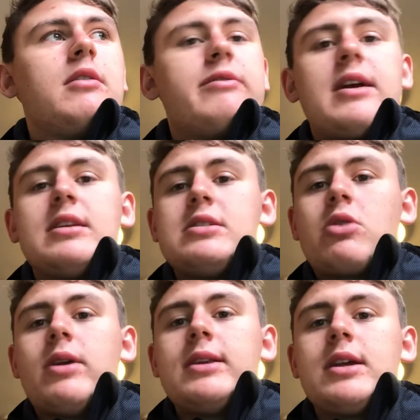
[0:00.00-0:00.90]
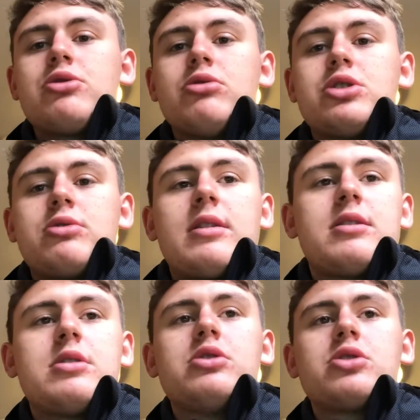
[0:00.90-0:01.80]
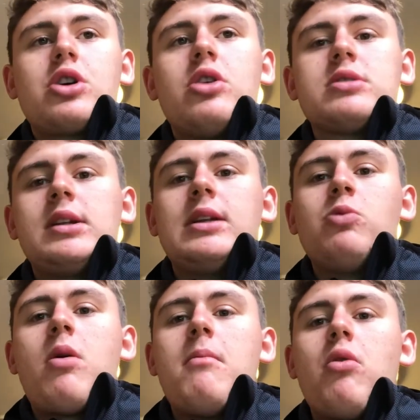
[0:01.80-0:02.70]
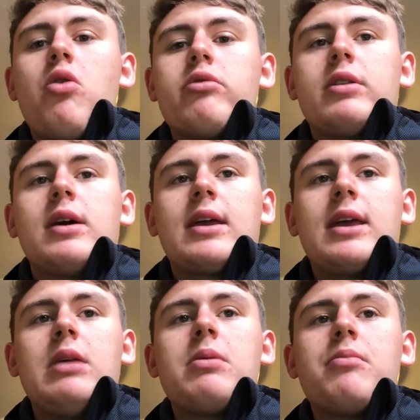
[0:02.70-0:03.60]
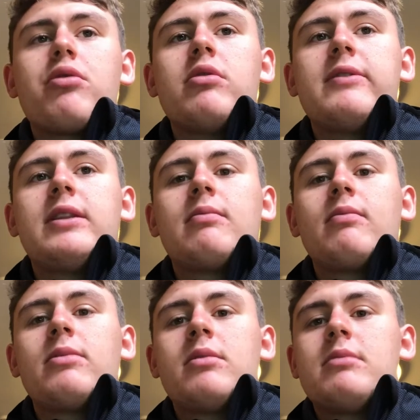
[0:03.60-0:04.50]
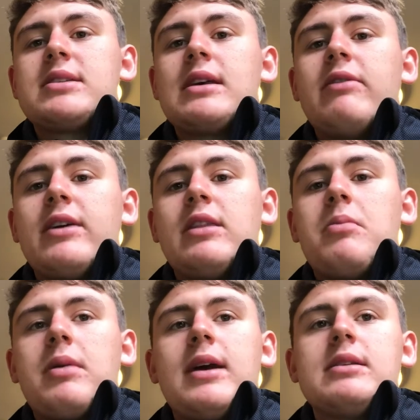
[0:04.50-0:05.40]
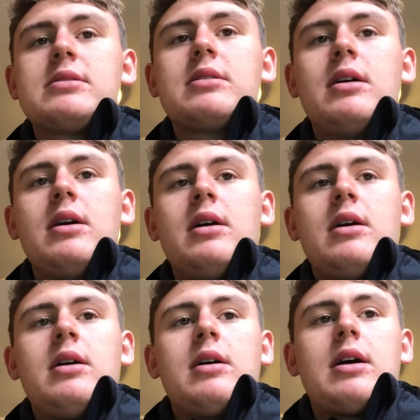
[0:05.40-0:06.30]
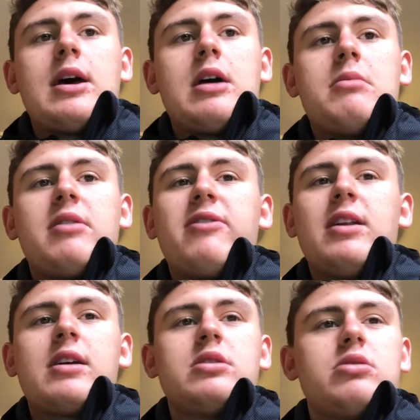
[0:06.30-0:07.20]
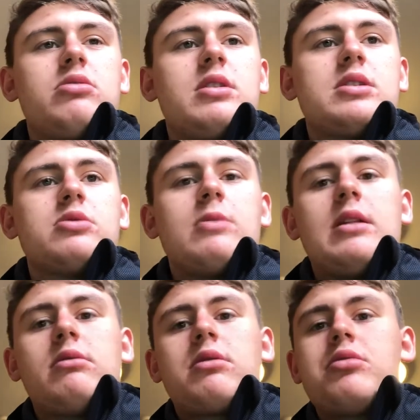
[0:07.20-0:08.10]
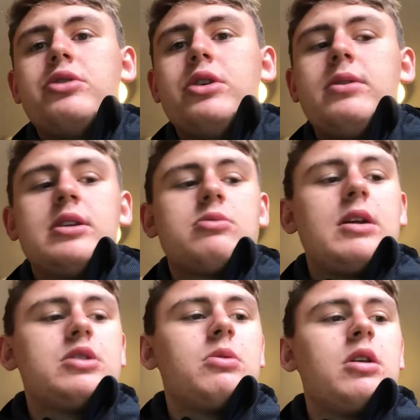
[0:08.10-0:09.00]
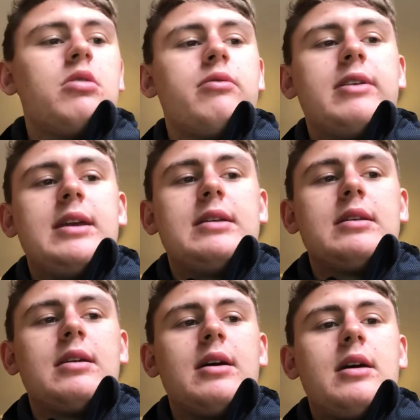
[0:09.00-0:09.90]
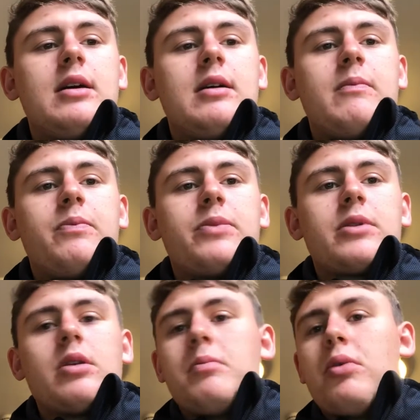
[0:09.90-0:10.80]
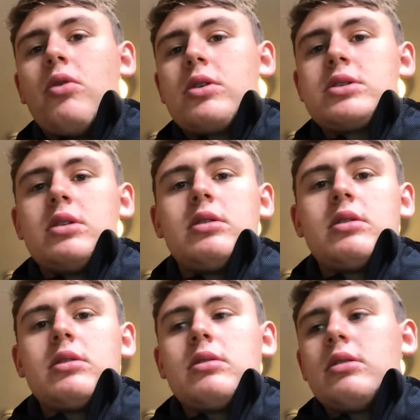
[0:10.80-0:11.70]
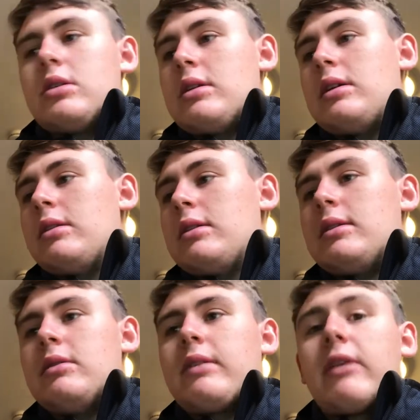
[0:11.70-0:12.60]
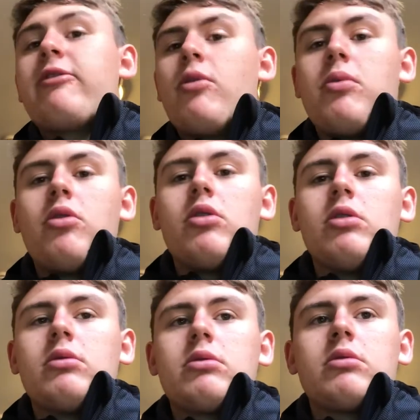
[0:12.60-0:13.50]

find it as a quite natural strength to just constantly want more and keep improving myself and the players. And I feel like I do this as well through uni as well. I do a lot of reading books and like football